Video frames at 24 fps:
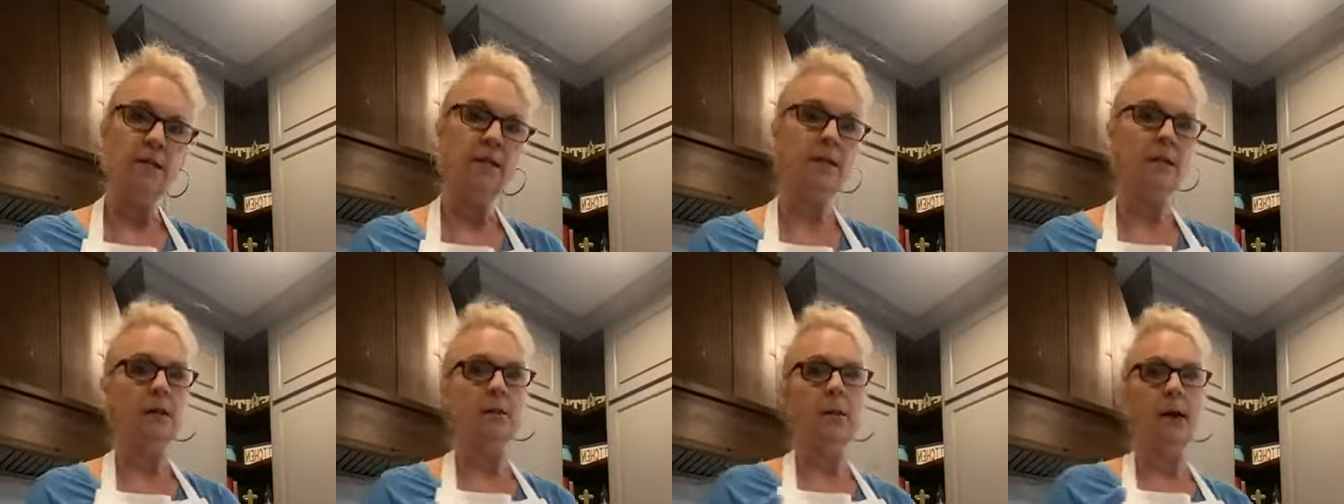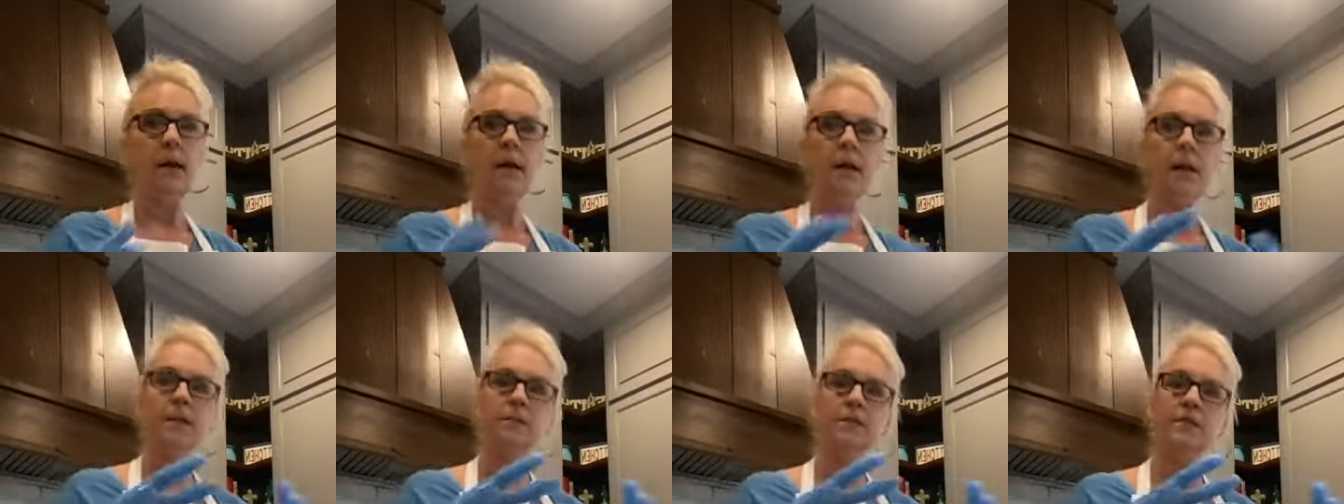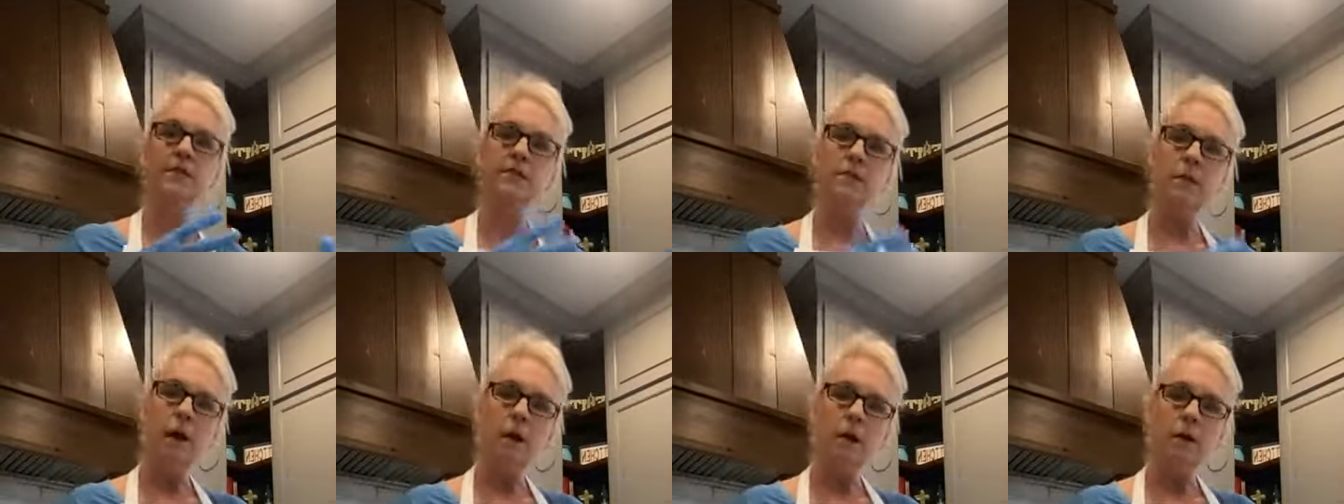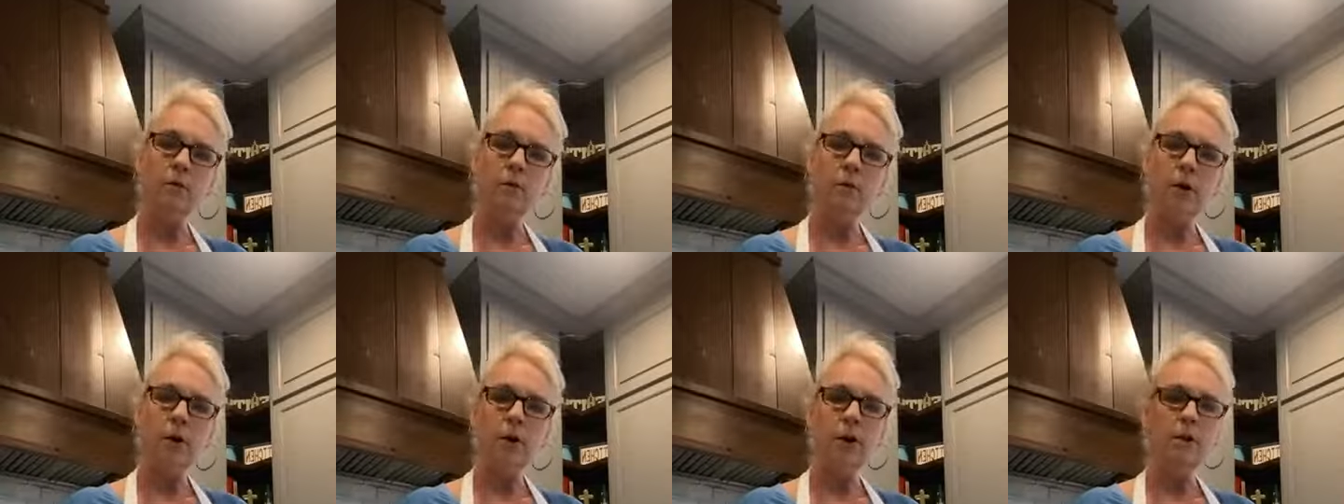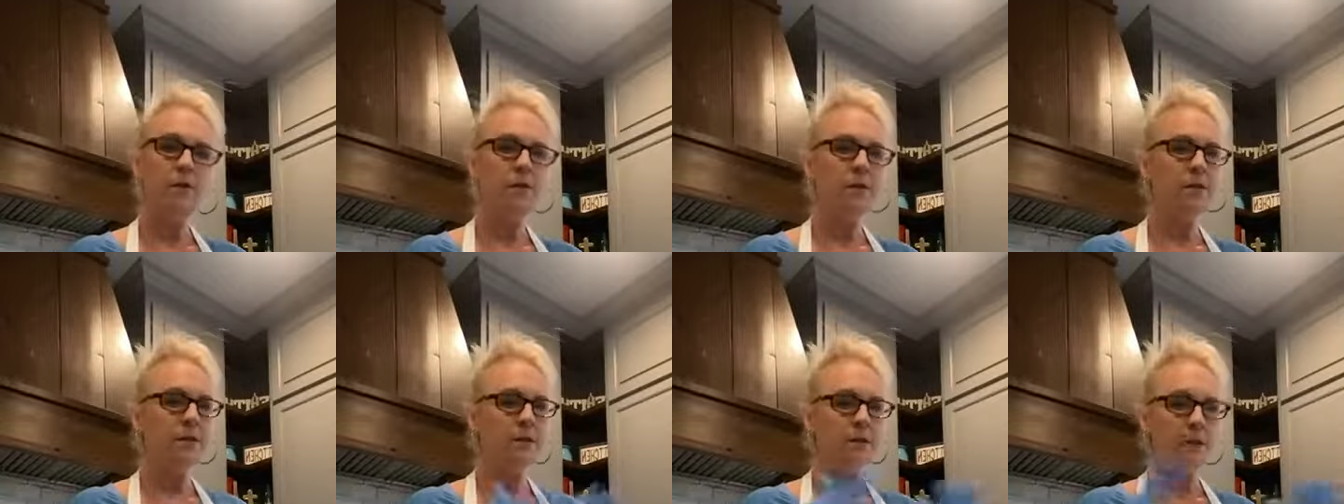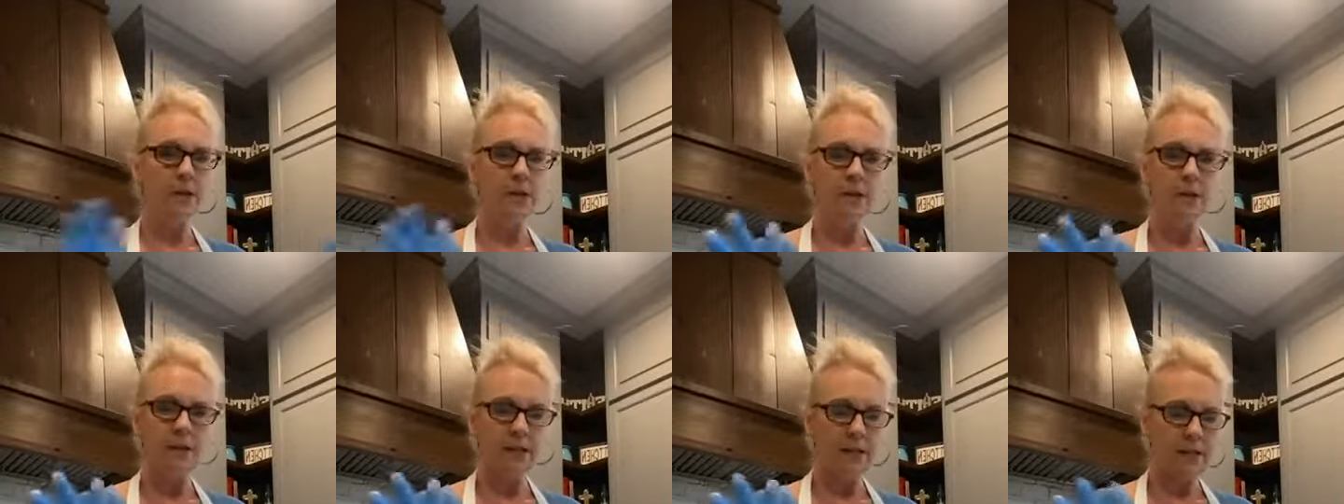and then might have a smaller rose. So
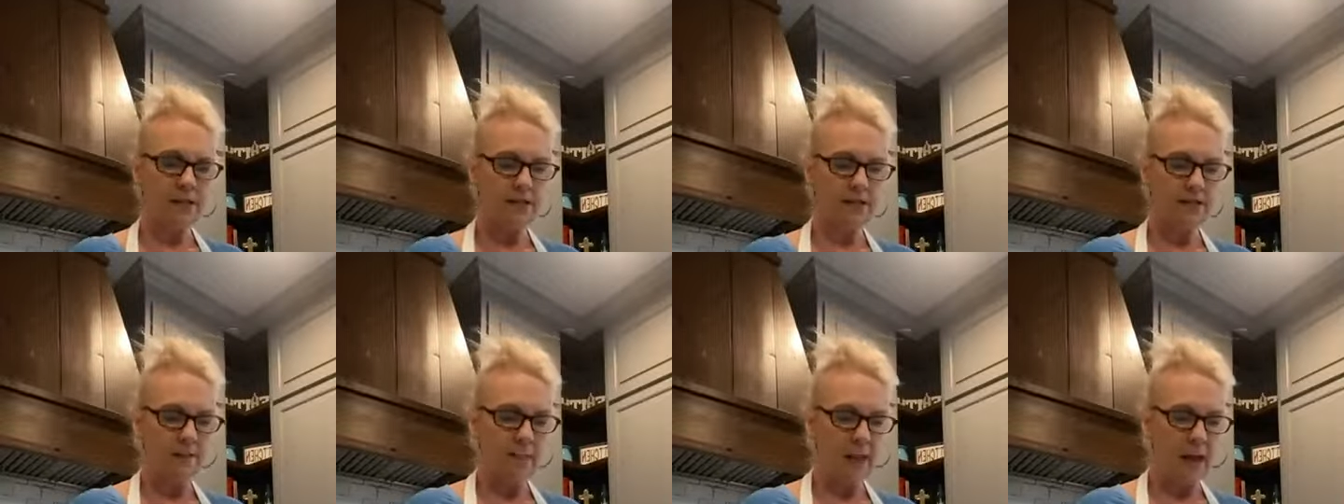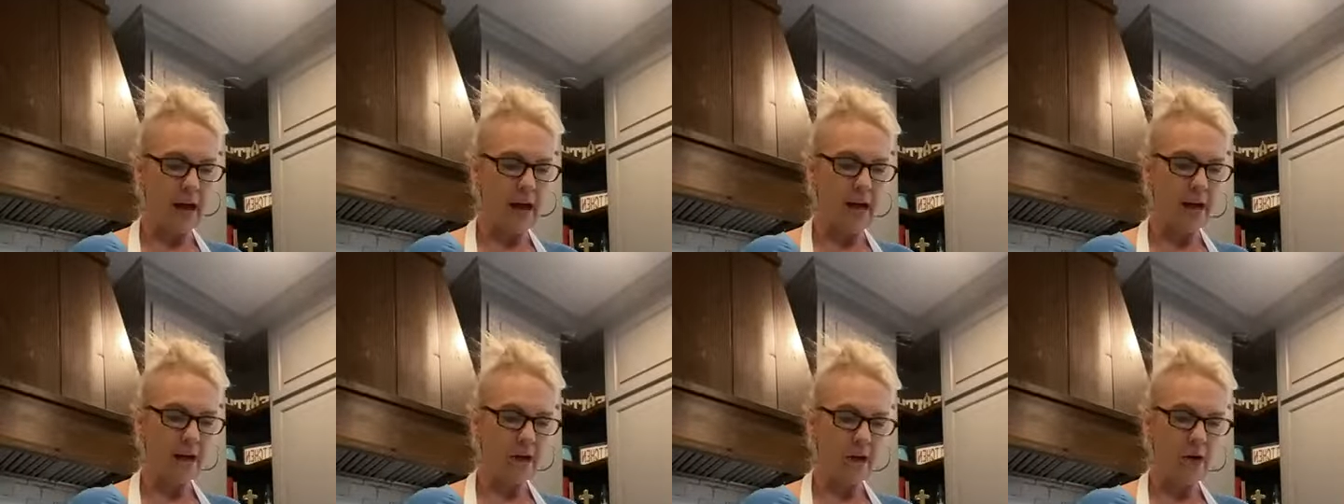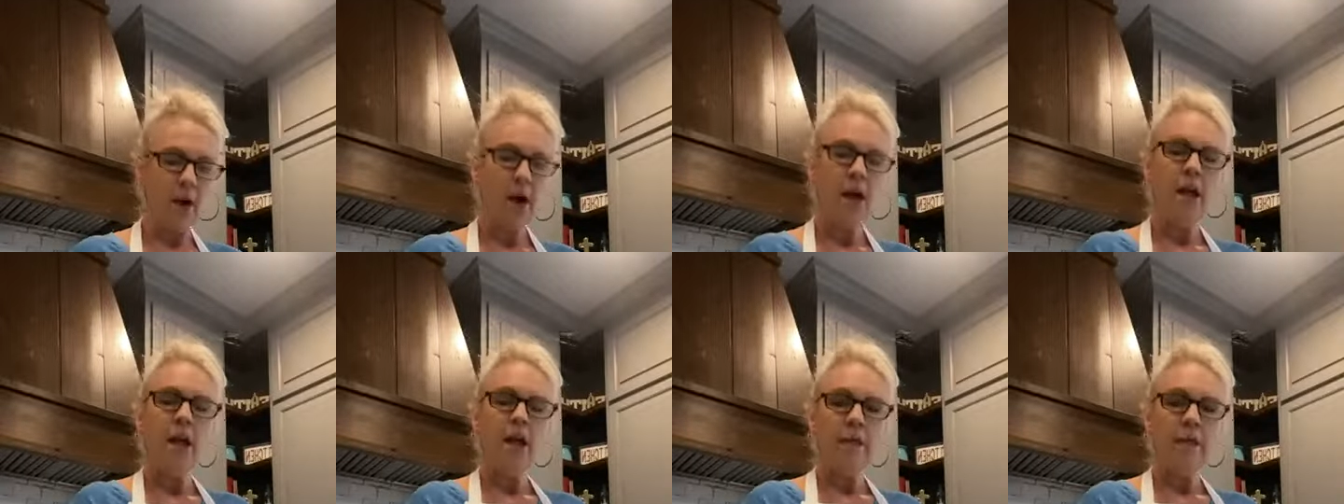again, it doesn't matter.